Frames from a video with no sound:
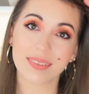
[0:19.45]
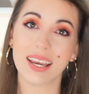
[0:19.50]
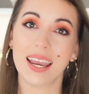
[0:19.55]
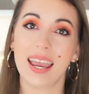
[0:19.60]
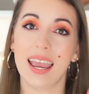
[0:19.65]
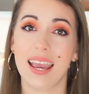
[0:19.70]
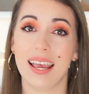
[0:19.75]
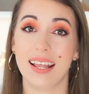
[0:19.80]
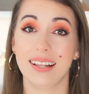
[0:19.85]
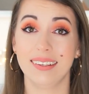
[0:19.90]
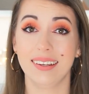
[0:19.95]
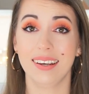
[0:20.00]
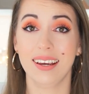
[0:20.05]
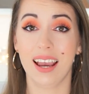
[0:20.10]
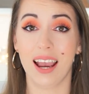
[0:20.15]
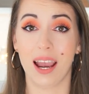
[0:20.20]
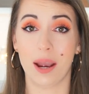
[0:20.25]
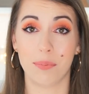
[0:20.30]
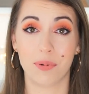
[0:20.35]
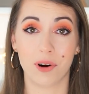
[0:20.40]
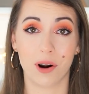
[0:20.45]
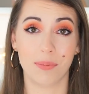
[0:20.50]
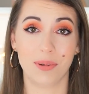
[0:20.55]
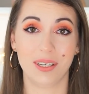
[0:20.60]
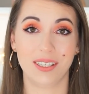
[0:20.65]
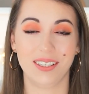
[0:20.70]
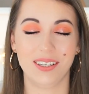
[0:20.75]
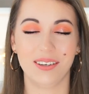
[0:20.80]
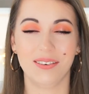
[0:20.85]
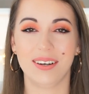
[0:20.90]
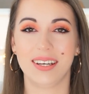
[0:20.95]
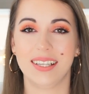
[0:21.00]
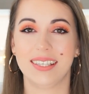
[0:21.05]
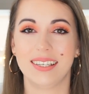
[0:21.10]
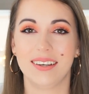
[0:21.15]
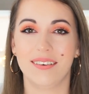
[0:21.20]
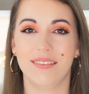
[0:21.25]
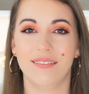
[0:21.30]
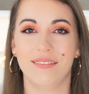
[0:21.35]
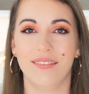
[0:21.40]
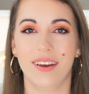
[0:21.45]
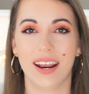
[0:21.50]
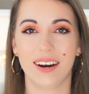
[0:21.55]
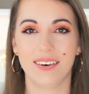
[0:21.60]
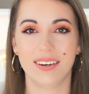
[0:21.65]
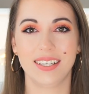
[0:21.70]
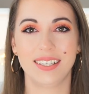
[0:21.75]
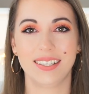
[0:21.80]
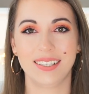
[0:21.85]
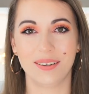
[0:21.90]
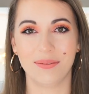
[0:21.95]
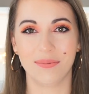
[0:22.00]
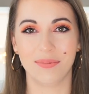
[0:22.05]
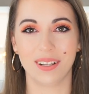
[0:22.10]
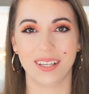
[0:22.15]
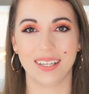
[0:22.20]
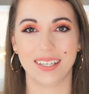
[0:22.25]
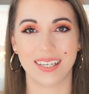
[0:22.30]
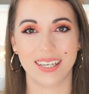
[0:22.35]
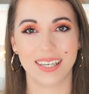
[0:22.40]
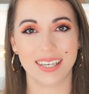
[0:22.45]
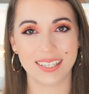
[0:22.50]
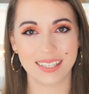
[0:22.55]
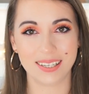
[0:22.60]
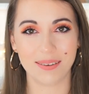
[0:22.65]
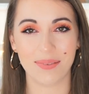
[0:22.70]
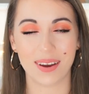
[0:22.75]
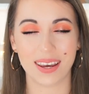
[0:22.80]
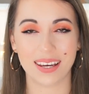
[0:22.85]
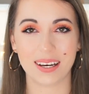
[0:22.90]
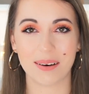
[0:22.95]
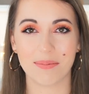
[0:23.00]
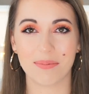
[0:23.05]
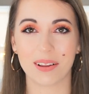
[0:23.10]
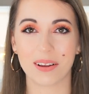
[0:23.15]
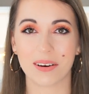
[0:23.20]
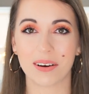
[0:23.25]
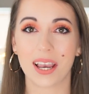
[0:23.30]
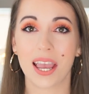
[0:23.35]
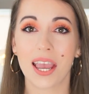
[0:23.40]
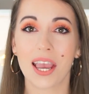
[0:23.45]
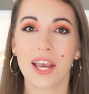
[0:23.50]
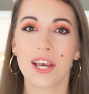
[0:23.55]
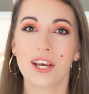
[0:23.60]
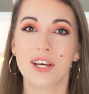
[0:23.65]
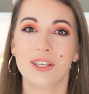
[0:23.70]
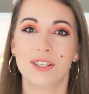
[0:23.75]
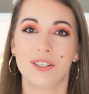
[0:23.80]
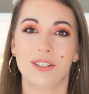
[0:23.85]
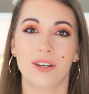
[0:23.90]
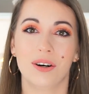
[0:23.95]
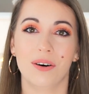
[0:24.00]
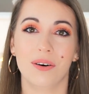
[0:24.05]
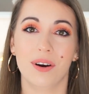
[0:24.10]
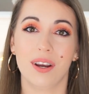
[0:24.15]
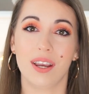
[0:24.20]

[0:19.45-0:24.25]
and I promise you it's a very simple and easy makeup look. So